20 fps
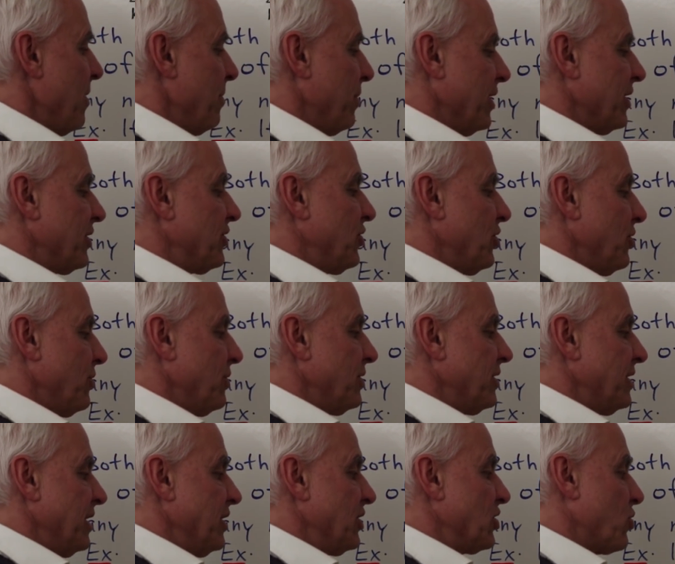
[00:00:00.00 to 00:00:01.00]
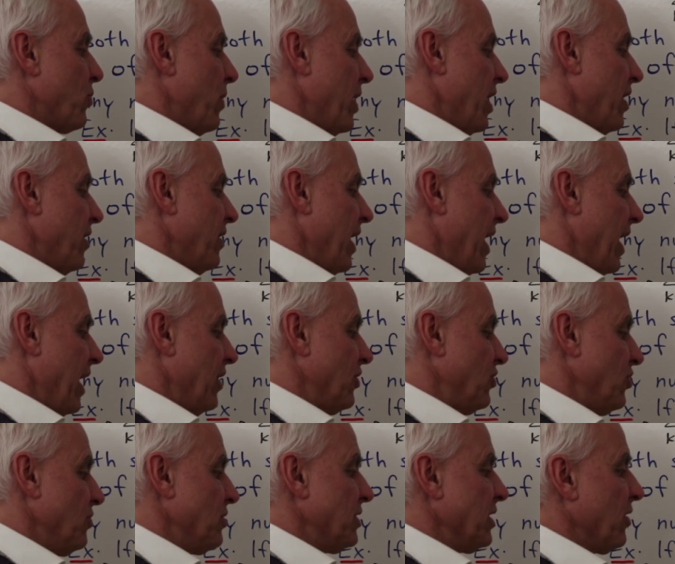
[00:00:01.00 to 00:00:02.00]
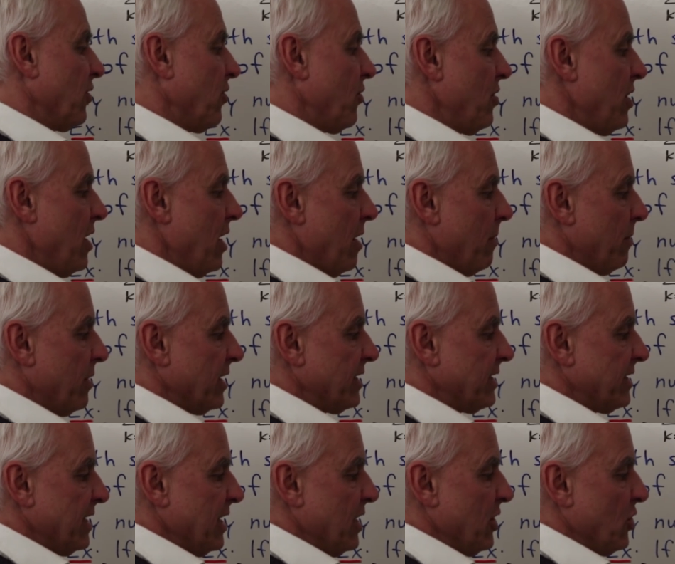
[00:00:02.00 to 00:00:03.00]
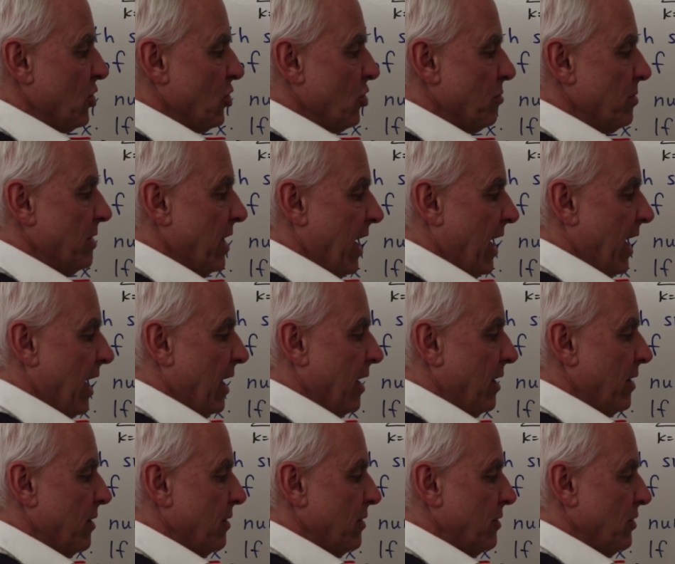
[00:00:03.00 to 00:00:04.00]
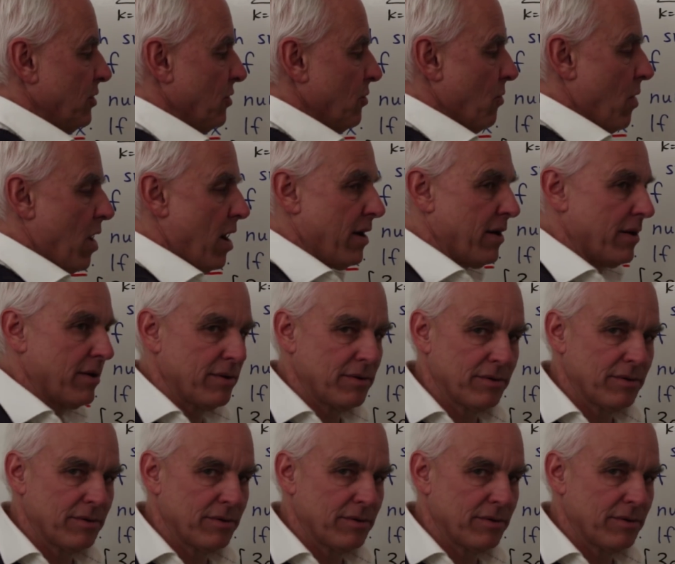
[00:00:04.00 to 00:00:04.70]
plus 2c squared a20 plus c cubed a21.